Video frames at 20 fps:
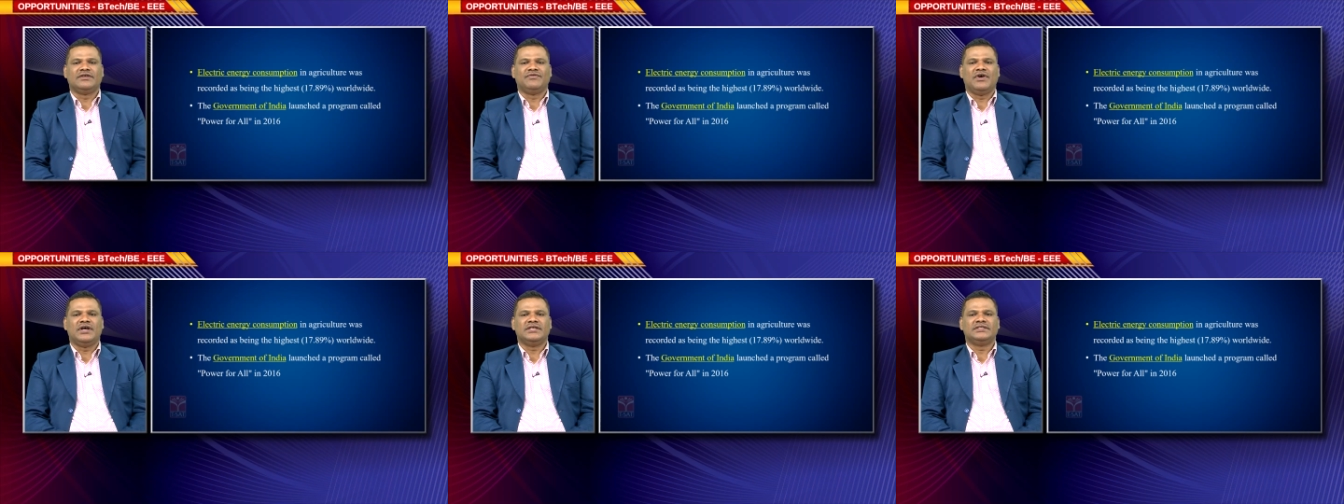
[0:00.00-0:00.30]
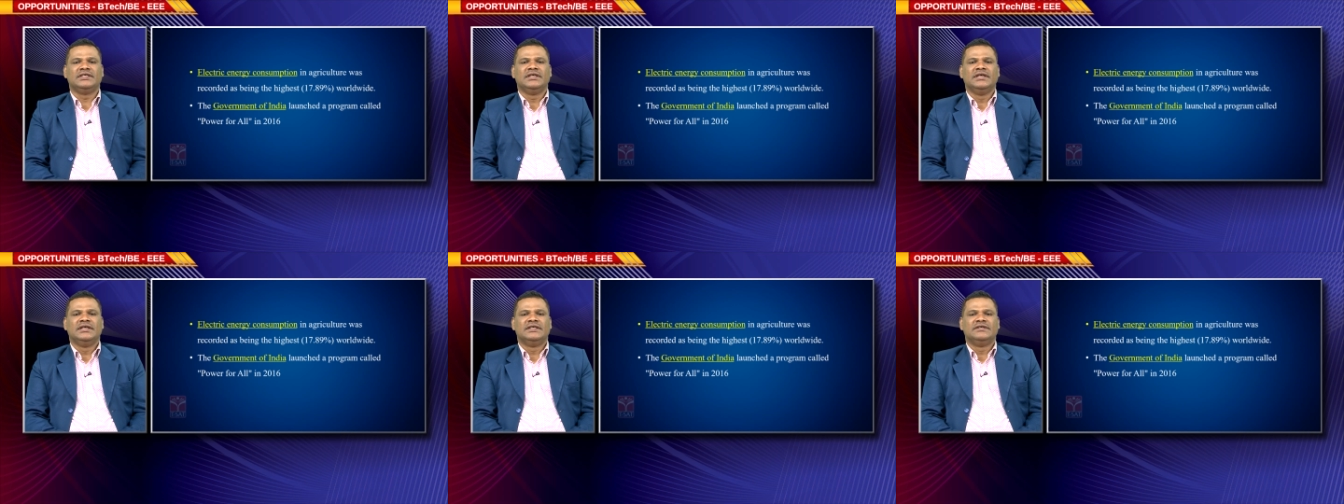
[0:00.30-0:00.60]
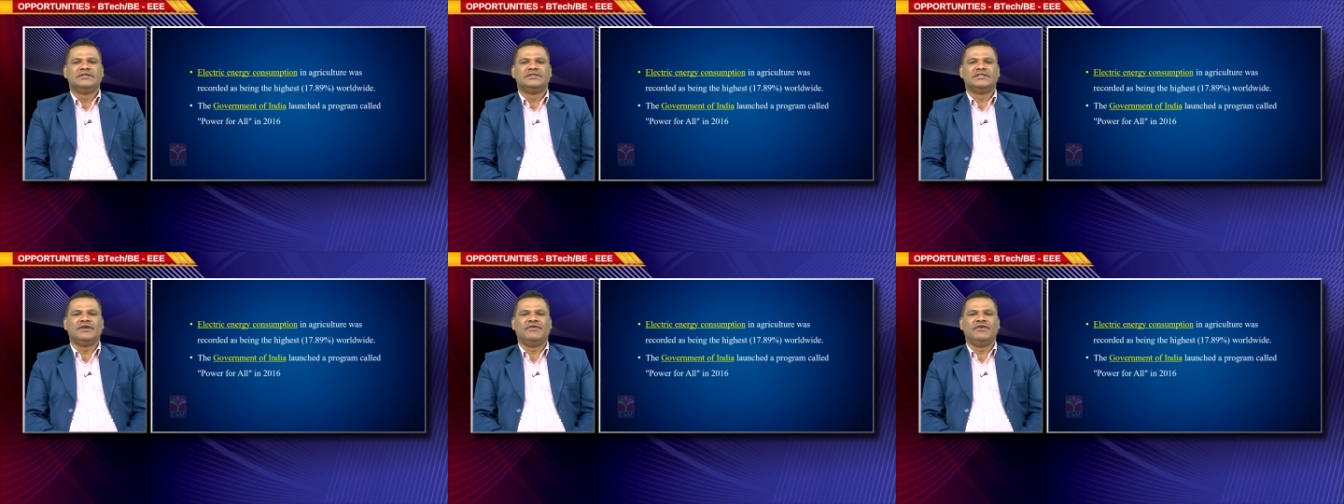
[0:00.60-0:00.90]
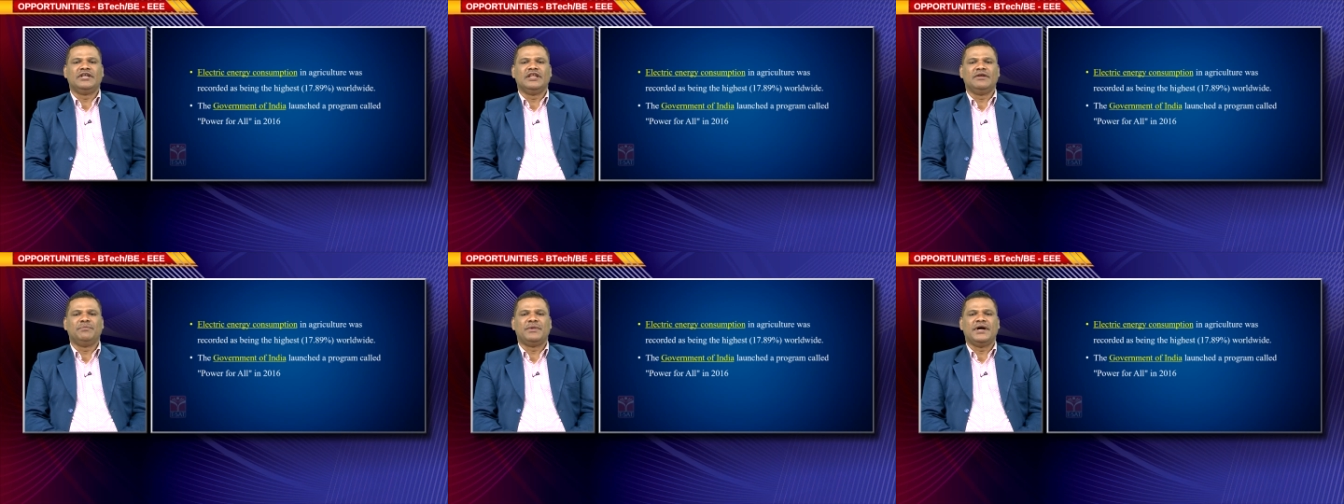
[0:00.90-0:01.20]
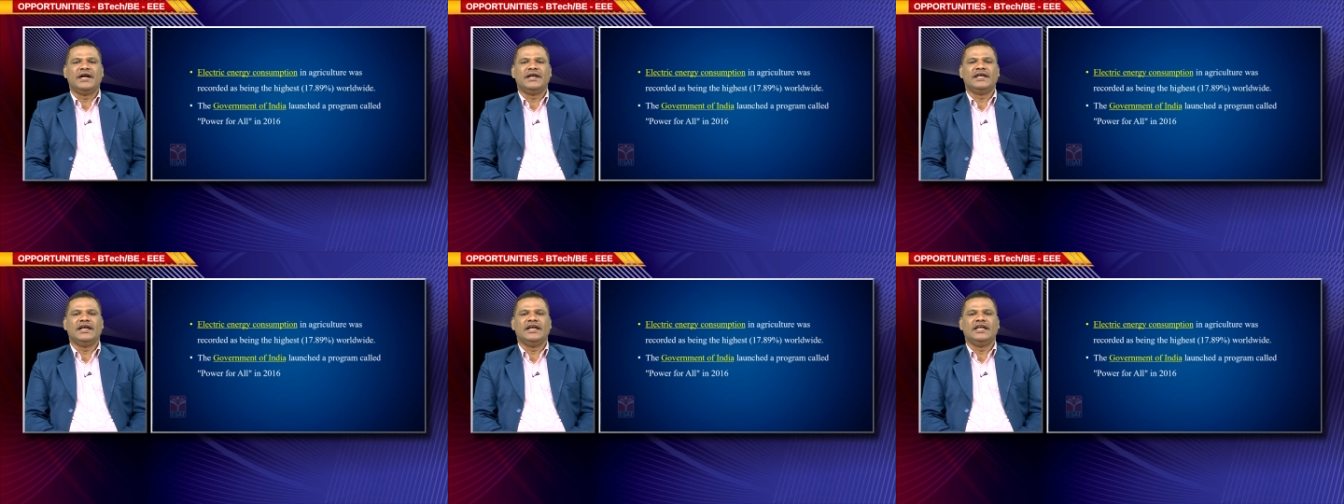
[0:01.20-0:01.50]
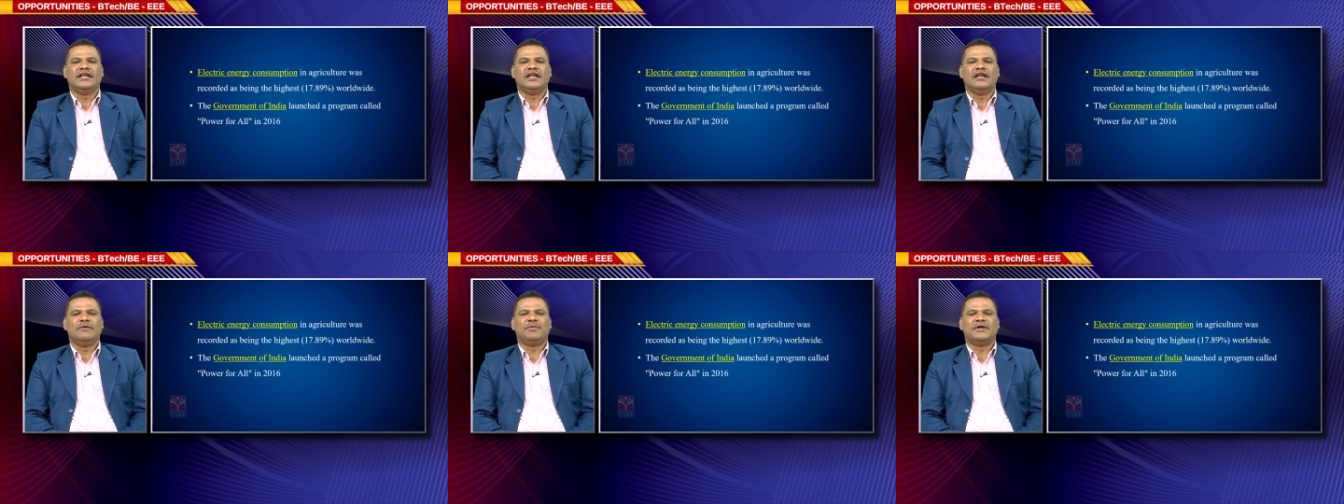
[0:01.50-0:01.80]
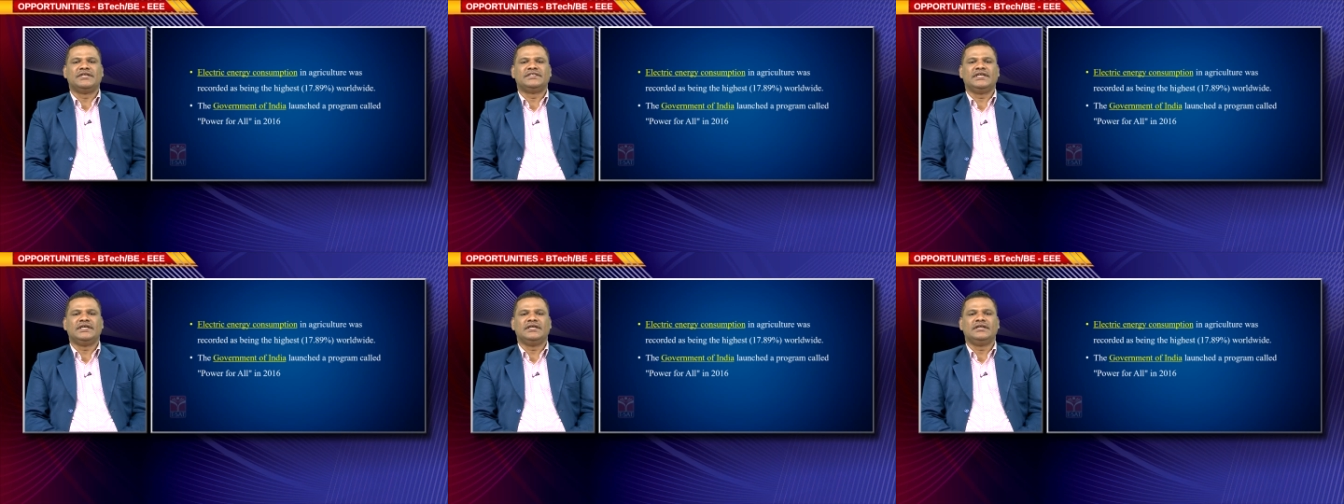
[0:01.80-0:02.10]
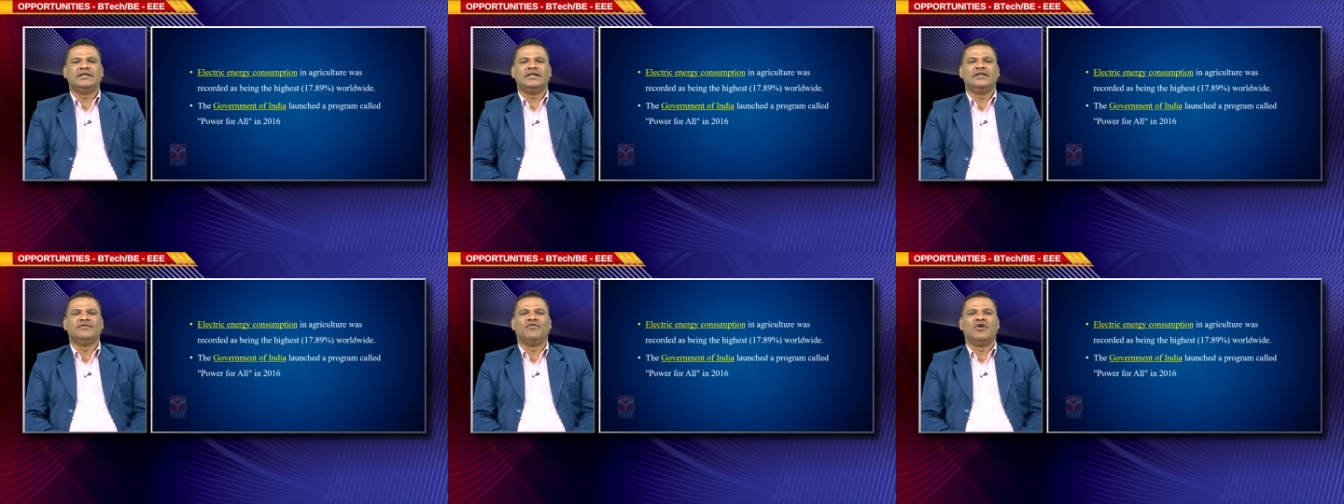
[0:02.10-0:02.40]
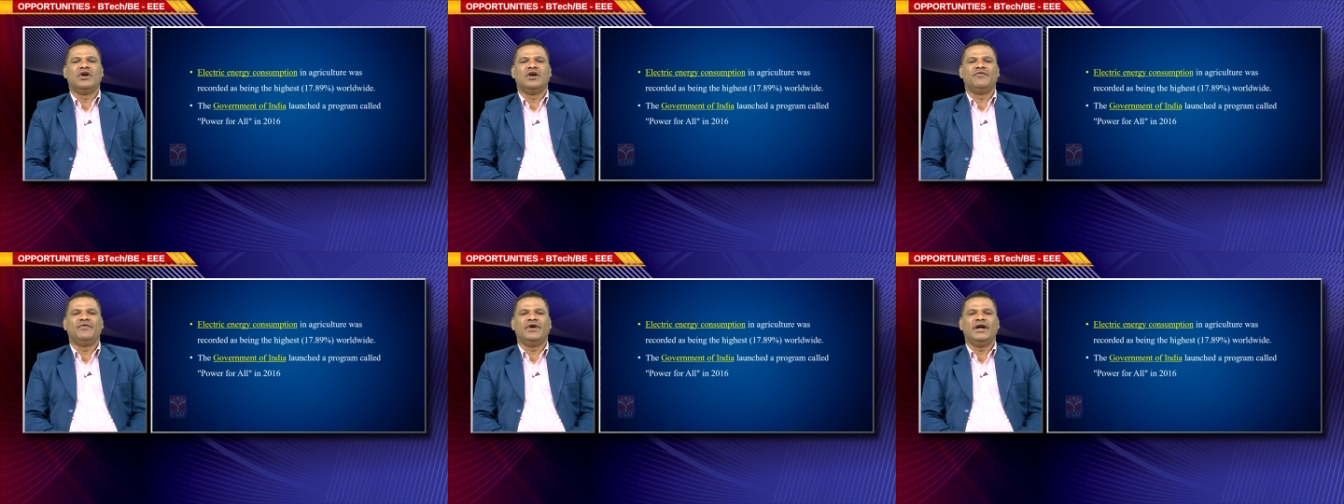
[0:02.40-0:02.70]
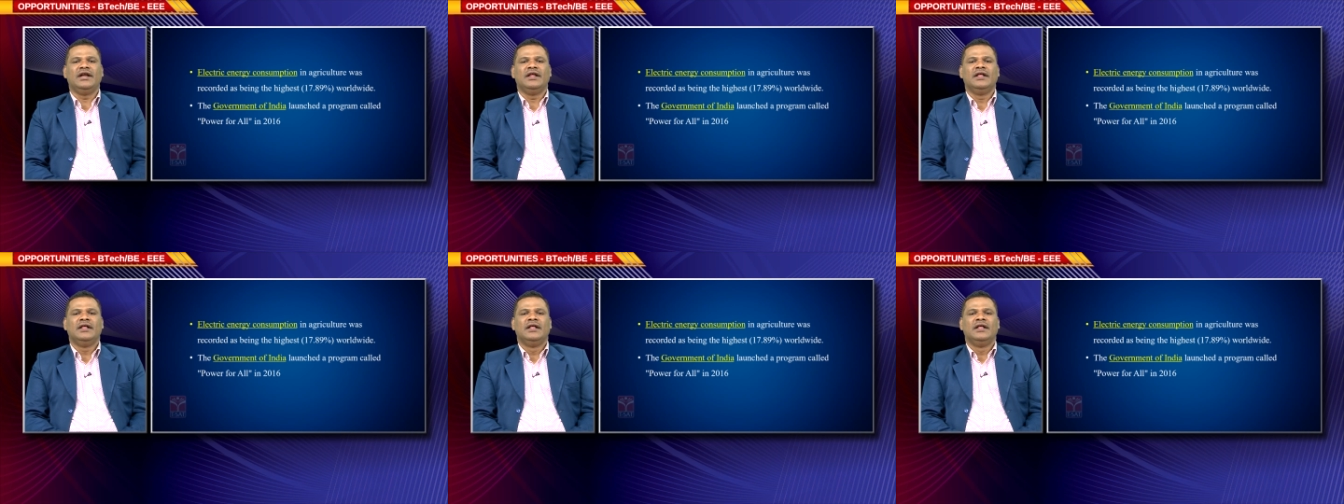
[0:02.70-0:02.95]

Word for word: was 17.89% in worldwide.